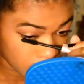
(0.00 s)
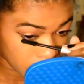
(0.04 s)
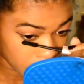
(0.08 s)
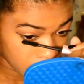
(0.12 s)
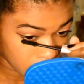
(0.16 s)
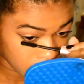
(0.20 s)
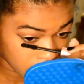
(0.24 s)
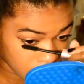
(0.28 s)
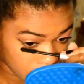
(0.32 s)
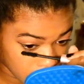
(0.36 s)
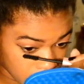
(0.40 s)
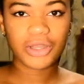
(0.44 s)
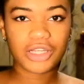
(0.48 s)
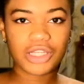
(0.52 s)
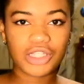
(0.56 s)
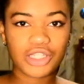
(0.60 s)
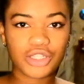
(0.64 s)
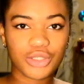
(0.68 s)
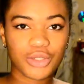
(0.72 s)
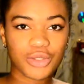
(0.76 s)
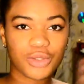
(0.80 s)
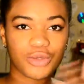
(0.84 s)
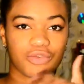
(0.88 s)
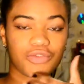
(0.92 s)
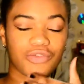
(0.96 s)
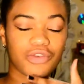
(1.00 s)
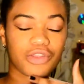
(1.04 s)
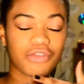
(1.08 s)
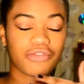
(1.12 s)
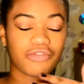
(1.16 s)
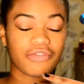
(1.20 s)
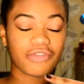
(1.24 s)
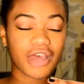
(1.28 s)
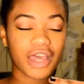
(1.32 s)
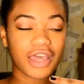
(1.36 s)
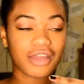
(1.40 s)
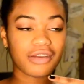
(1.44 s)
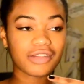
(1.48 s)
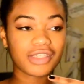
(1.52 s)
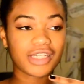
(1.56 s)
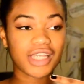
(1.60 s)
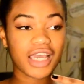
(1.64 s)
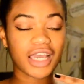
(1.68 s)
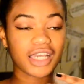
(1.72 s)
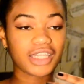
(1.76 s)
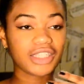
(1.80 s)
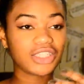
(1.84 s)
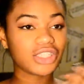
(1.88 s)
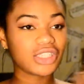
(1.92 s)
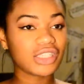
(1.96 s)
I'm gonna do for the final
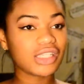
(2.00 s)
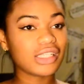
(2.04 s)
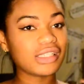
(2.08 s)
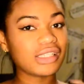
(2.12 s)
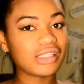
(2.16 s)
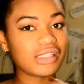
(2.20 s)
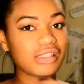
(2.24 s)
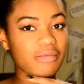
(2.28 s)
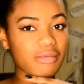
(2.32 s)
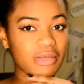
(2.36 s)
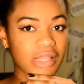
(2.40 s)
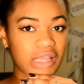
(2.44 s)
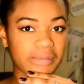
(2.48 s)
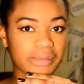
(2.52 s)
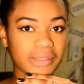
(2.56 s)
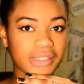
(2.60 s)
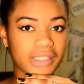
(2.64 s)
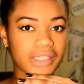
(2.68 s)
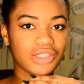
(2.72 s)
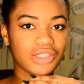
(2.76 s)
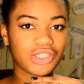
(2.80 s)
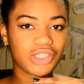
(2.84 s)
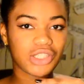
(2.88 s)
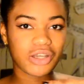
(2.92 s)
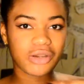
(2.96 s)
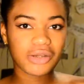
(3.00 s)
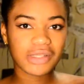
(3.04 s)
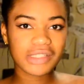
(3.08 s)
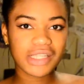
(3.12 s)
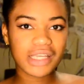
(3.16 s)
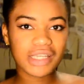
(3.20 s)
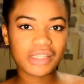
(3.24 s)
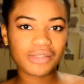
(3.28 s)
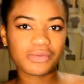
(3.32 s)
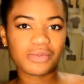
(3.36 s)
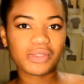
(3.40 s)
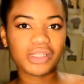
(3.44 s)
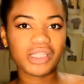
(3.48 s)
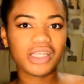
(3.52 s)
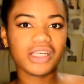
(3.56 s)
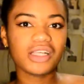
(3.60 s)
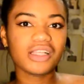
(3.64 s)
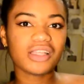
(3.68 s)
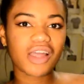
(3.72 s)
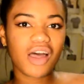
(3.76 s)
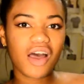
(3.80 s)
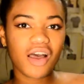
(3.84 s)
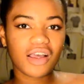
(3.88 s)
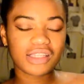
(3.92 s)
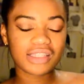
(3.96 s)
touch is some lips, she always has really
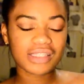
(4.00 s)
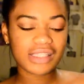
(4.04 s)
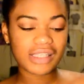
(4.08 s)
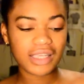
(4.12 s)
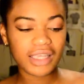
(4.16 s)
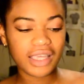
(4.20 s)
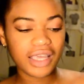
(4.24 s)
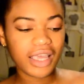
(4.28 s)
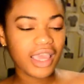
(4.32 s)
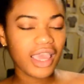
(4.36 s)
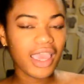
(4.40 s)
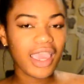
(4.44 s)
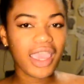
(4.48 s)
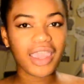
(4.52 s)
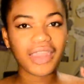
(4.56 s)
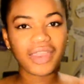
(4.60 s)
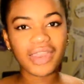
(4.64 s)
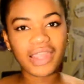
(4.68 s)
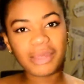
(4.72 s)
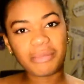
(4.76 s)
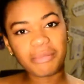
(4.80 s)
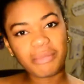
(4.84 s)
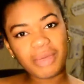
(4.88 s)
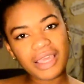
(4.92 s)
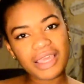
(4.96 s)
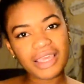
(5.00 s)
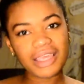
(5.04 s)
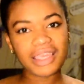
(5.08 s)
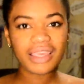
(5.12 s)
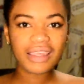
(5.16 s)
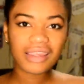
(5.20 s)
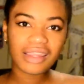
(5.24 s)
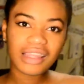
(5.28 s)
glossy and like pinky